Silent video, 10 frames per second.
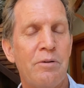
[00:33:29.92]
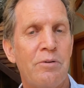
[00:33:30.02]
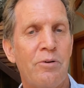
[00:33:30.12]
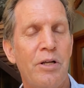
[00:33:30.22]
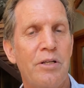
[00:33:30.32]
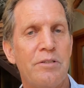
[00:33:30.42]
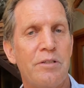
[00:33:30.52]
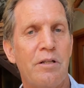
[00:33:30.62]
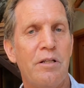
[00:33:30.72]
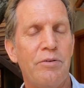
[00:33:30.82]
creeks
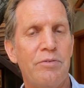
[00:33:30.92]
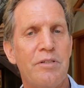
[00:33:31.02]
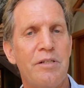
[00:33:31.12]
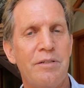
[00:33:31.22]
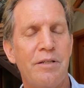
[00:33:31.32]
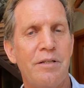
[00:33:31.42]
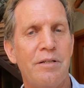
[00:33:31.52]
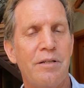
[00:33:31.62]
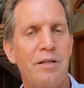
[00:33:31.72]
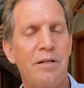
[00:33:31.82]
and cliffs
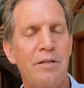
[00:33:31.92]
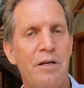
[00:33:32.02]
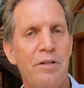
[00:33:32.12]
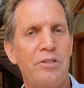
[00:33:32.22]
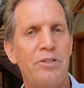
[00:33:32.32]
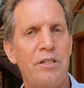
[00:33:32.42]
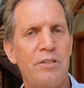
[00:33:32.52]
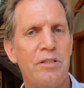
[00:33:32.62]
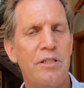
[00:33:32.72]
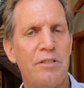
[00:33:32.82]
and other trees
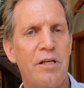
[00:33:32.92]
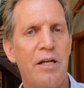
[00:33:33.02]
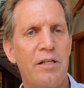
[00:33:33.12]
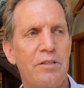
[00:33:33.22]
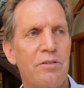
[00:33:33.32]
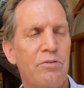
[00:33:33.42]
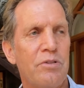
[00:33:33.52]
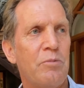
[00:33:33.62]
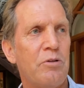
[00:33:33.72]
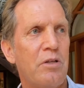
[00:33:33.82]
on each side, and so this was
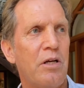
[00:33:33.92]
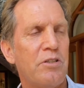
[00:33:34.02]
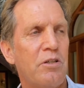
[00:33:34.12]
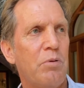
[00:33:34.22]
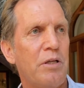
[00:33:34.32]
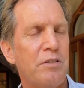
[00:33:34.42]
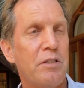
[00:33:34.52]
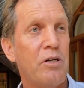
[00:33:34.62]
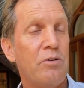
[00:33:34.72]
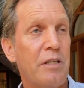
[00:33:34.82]
the most logical place to
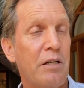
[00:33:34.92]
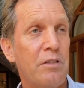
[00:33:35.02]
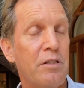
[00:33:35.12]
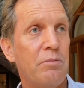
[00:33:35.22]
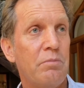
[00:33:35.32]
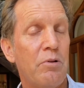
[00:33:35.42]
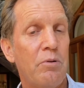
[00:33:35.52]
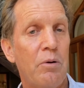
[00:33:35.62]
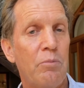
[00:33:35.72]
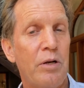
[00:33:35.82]
go, is out to the
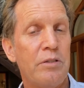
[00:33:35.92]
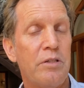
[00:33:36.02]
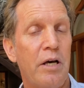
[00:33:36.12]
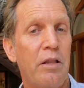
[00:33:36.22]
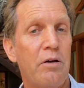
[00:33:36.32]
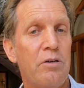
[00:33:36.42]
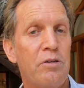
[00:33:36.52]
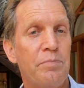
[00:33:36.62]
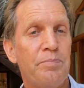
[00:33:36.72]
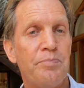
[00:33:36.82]
west side of the
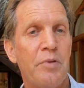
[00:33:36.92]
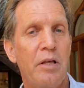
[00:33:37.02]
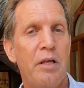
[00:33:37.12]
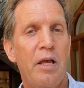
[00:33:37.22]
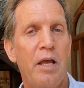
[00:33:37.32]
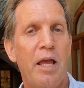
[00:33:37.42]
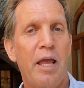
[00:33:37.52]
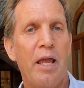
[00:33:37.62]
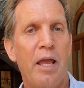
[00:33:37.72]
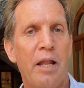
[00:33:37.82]
home.
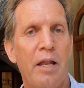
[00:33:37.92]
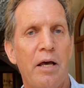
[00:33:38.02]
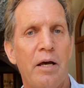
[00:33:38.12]
And